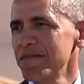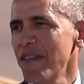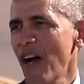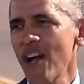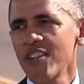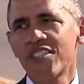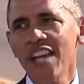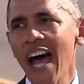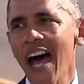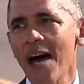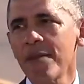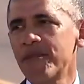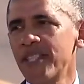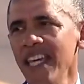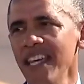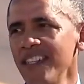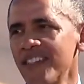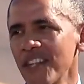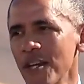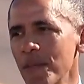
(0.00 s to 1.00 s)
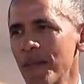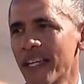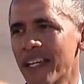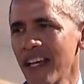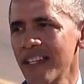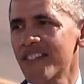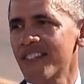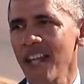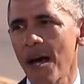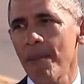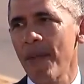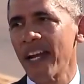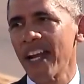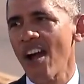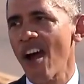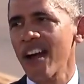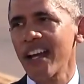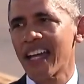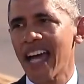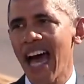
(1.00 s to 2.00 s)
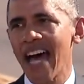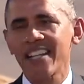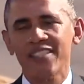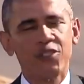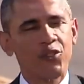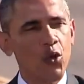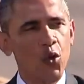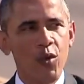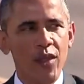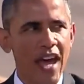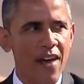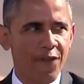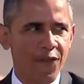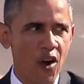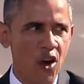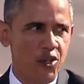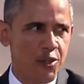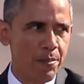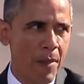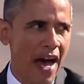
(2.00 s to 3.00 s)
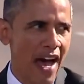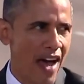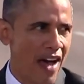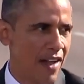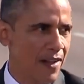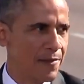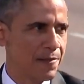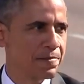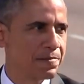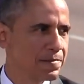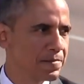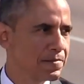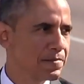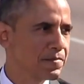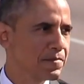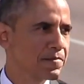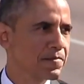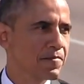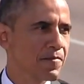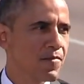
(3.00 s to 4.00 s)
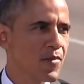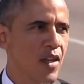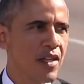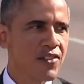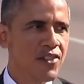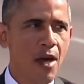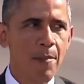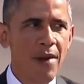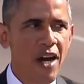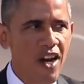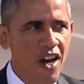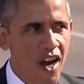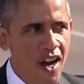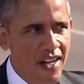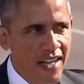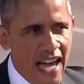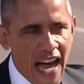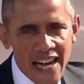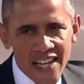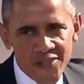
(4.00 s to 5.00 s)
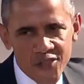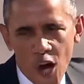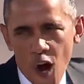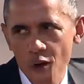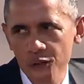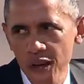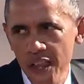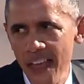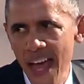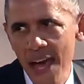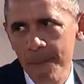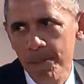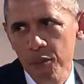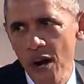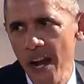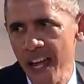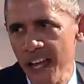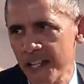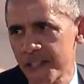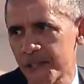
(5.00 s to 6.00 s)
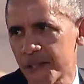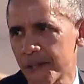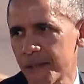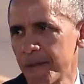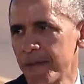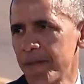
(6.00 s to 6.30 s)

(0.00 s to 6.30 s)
Our job's easier because somebody already got us through that first mile. Somebody already got us over that bridge.